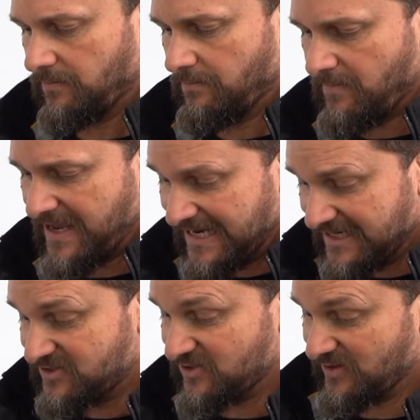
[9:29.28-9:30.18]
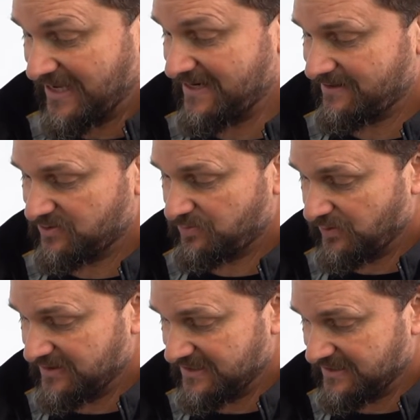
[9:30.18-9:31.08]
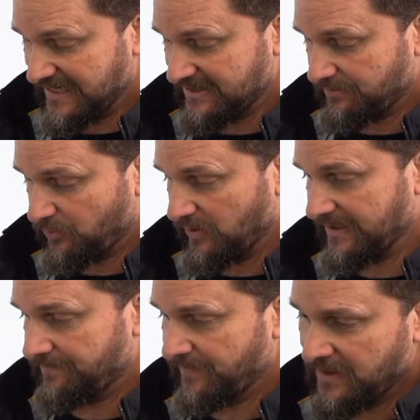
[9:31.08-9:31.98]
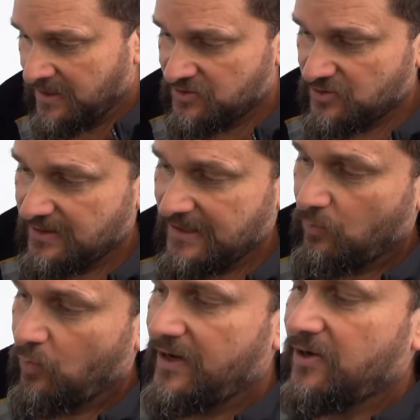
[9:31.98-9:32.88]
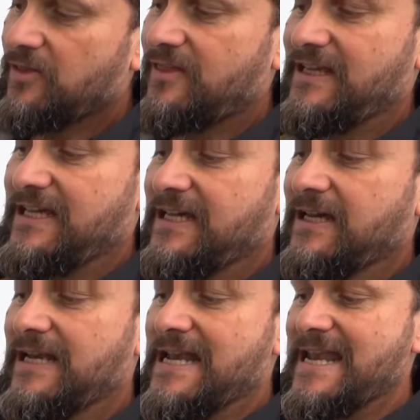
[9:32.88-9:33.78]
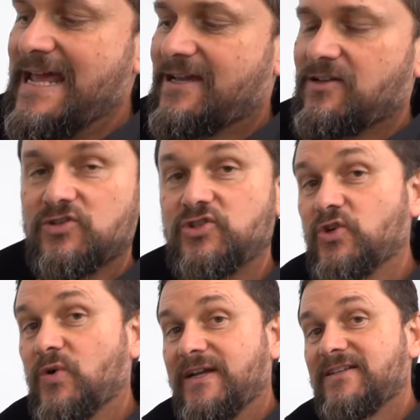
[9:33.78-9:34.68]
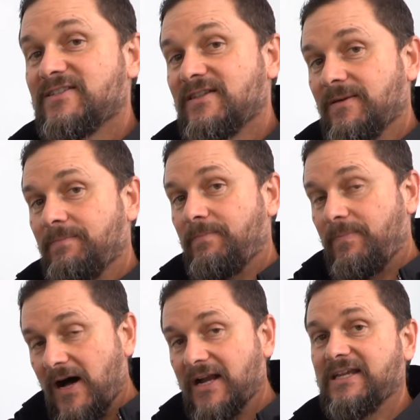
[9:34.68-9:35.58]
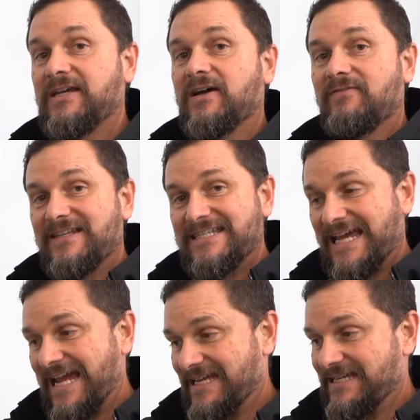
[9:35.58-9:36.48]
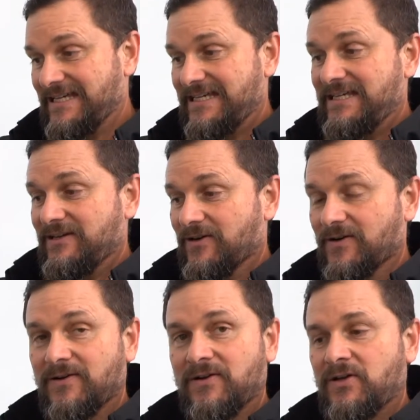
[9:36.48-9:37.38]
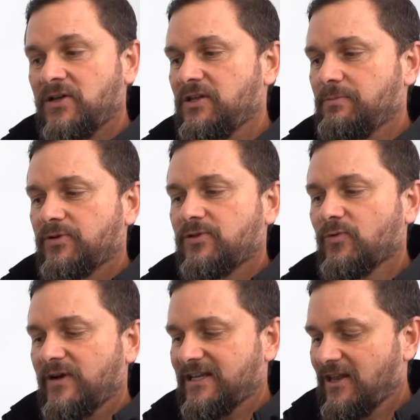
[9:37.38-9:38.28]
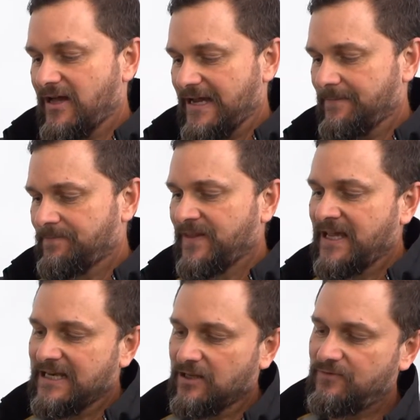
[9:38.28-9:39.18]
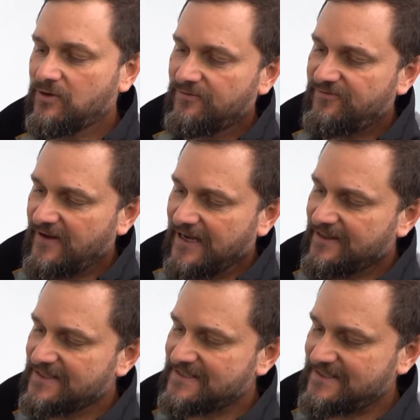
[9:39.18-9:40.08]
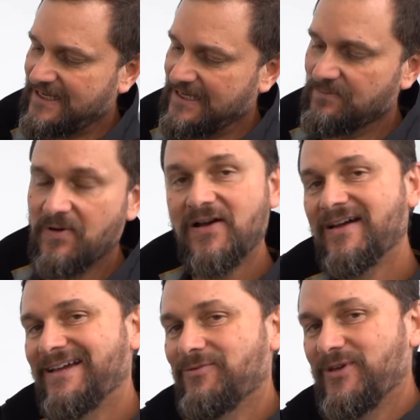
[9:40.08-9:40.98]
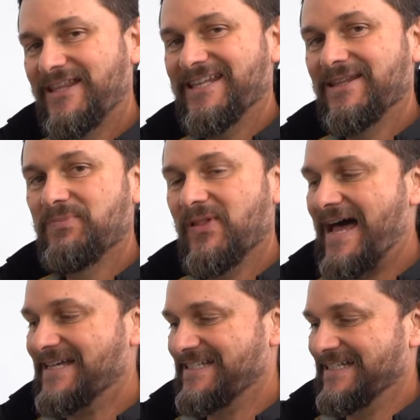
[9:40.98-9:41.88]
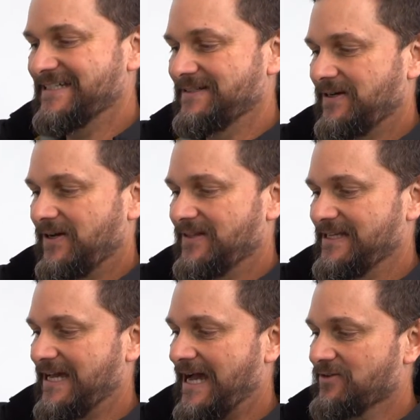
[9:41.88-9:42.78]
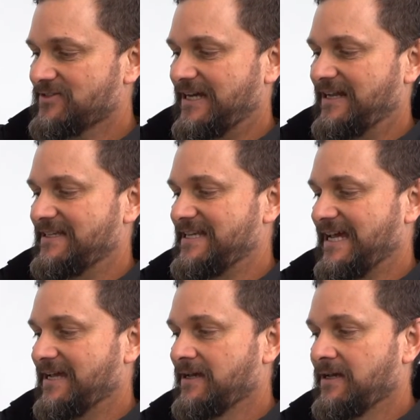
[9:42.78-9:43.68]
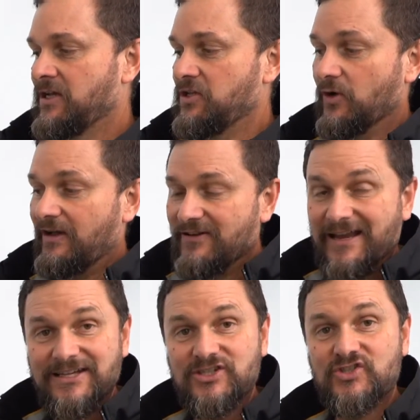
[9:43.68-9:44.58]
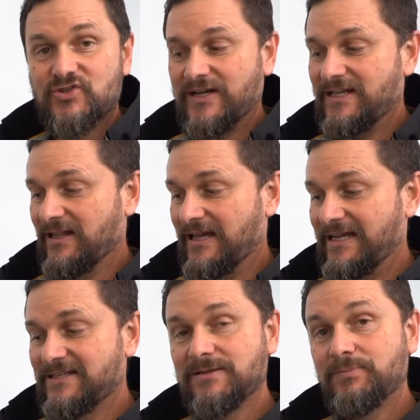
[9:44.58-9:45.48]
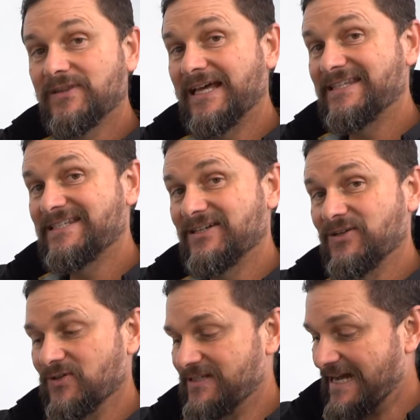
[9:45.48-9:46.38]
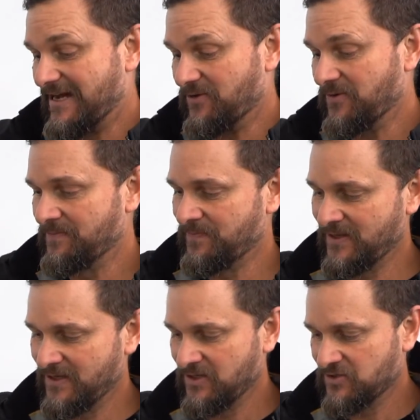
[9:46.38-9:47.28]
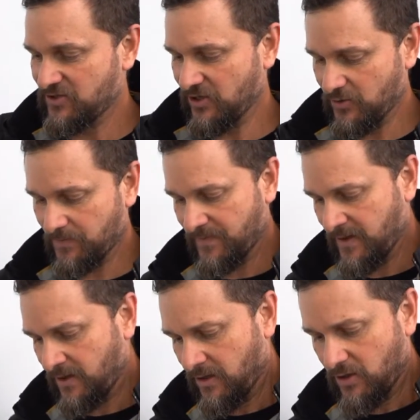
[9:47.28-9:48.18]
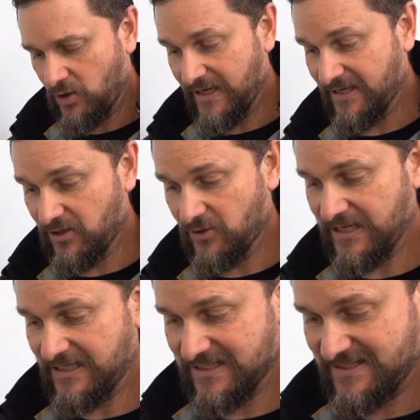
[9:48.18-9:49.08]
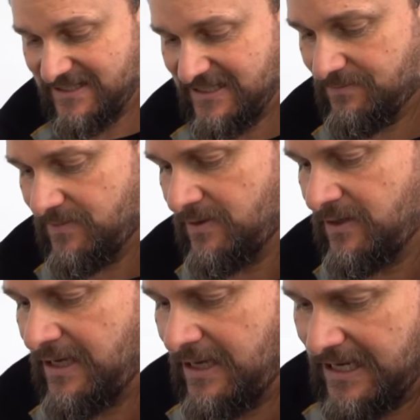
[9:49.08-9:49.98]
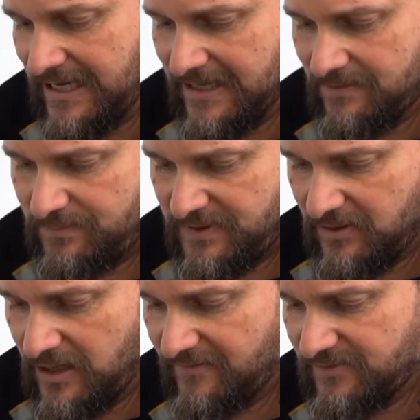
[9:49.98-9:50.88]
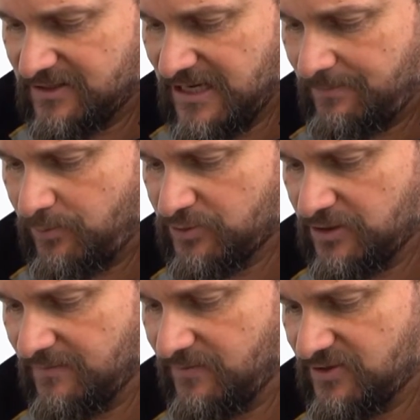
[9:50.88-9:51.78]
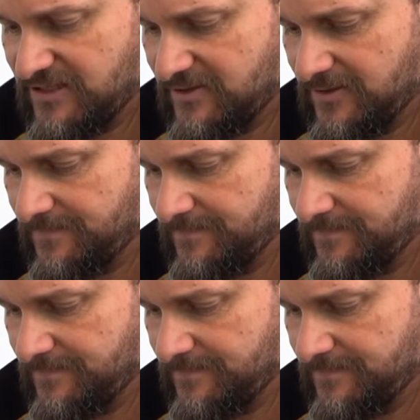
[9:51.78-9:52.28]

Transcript: made so that it's printed at the point so that where the neck joins the body of the tank here, you put the red line. Now if you can find the seam within the plastic on the outside of the tank, you'll have a nice straight line to put that sticker down. So go ahead, locate the seam and peel off the top portion of your sticker.